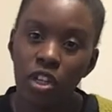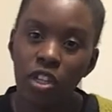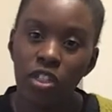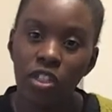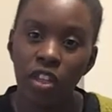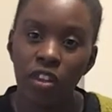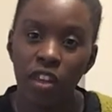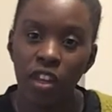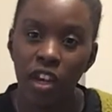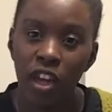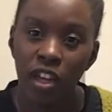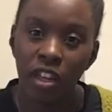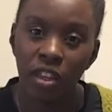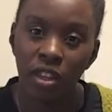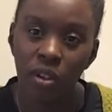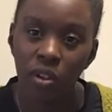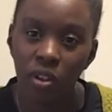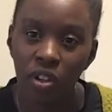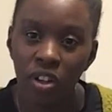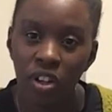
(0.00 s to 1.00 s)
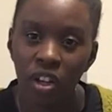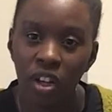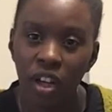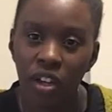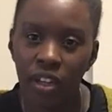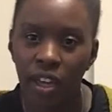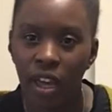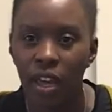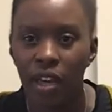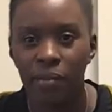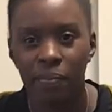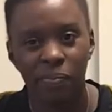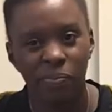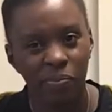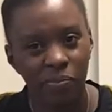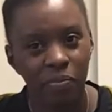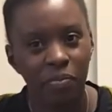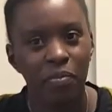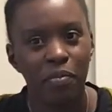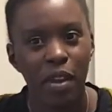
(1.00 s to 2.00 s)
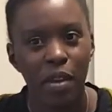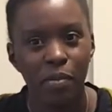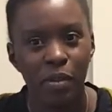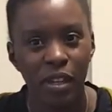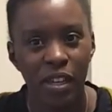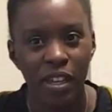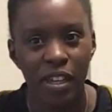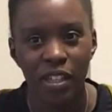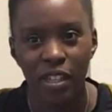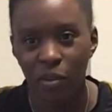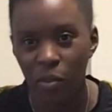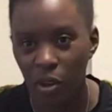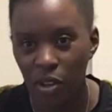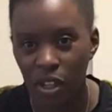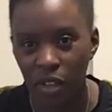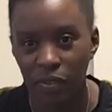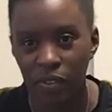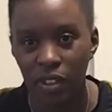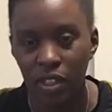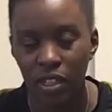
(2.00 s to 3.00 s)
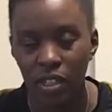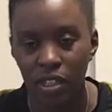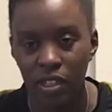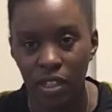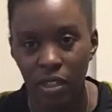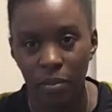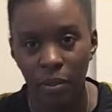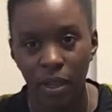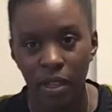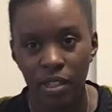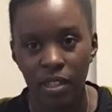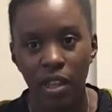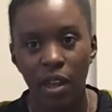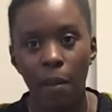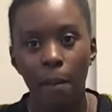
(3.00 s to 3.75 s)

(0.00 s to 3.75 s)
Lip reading: So then I thought, okay, maybe it is, I won't give the kids sea bass.